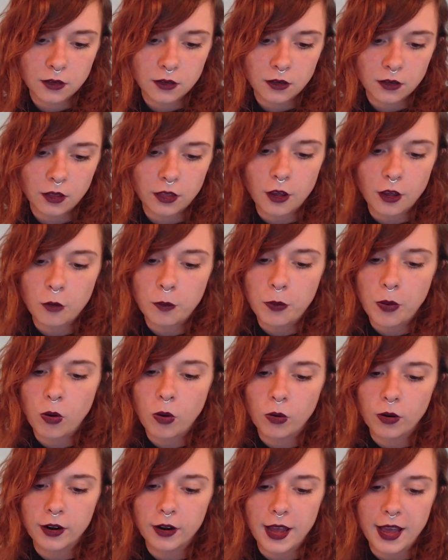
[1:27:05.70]
though
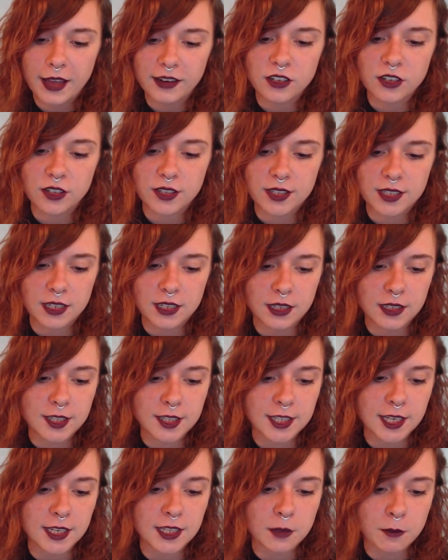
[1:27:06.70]
poor Henderson had
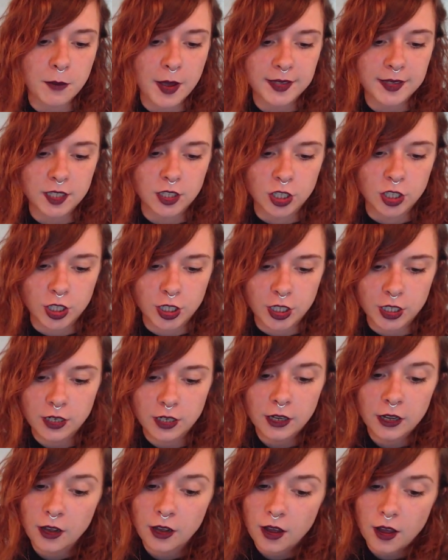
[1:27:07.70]
sent a messenger
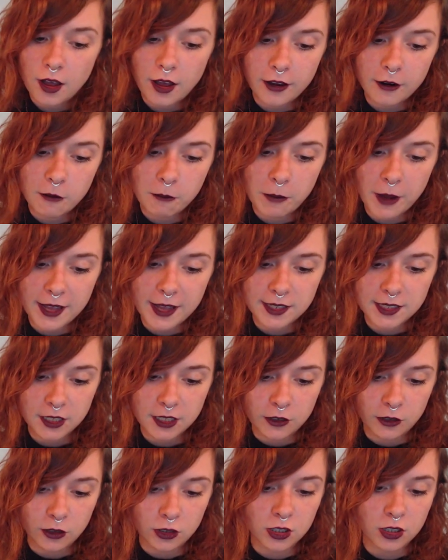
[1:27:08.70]
on a
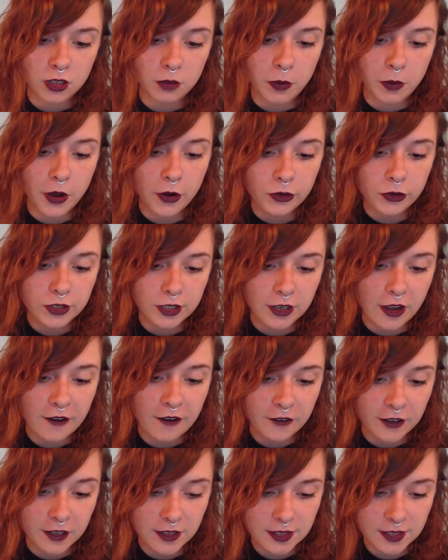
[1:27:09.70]
bicycle to the post
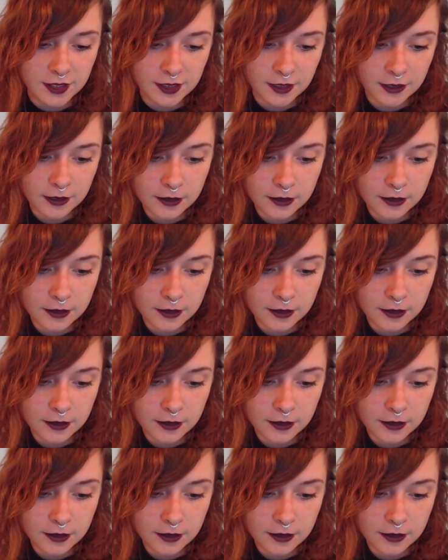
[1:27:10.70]
office